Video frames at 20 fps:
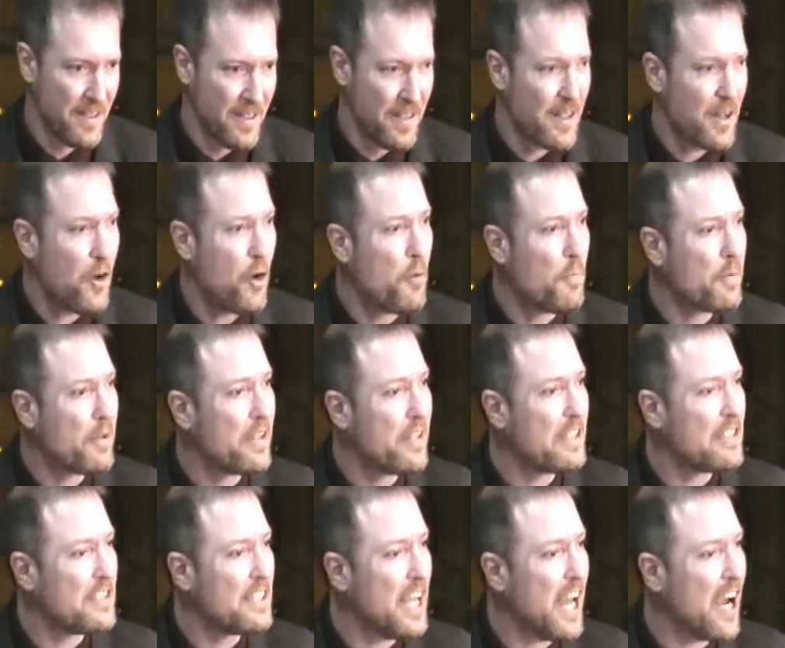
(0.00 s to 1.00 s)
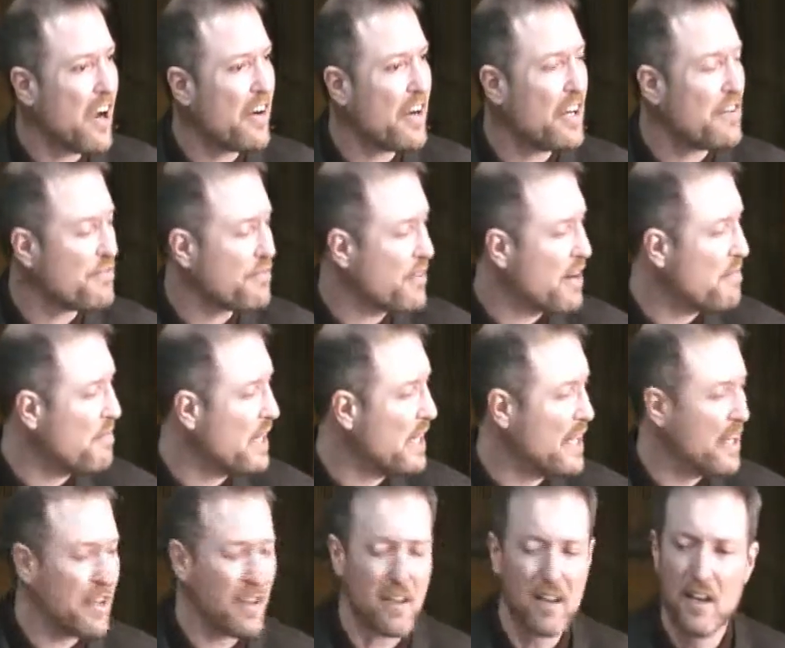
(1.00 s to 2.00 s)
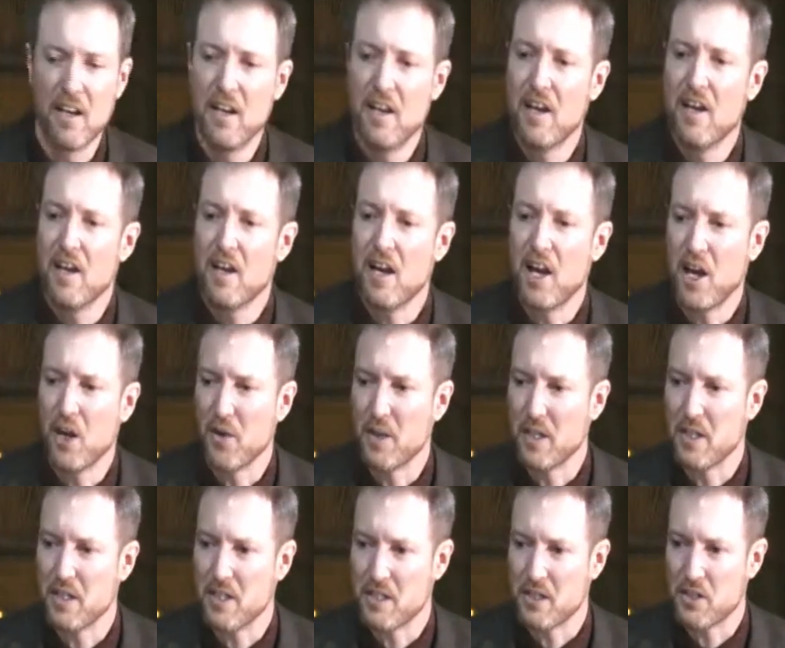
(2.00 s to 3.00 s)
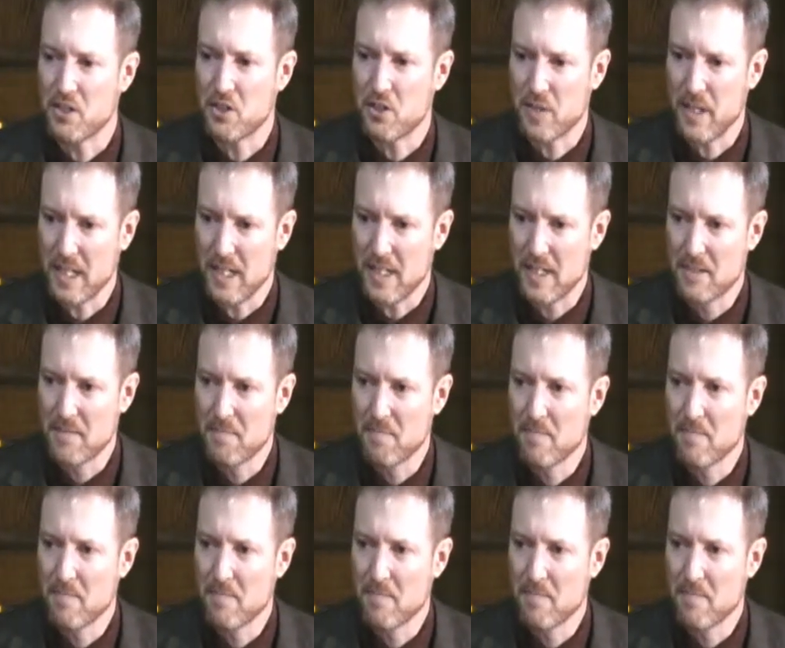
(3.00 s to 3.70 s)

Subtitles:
Hope is carried from here out into the street,